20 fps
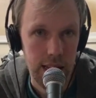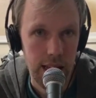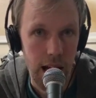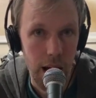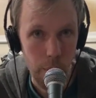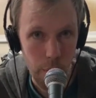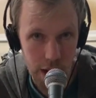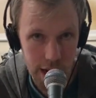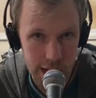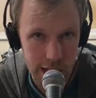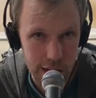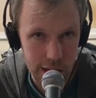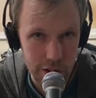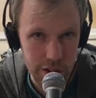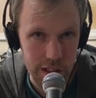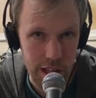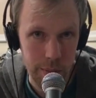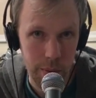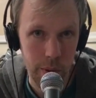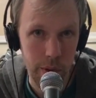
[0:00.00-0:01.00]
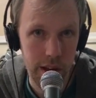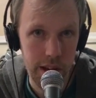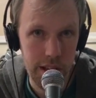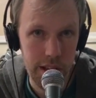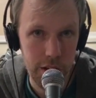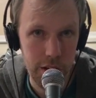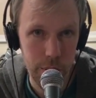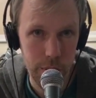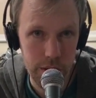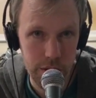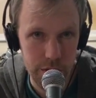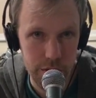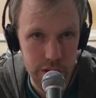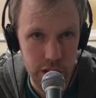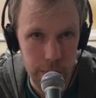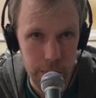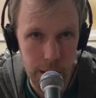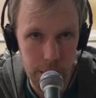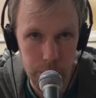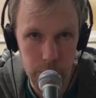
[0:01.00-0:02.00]
I want to hear them. I want to hear what you've
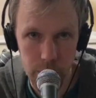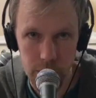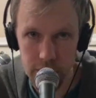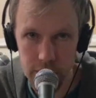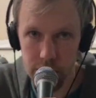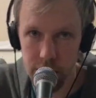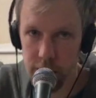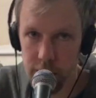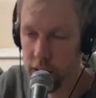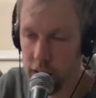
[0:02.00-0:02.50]
come up with,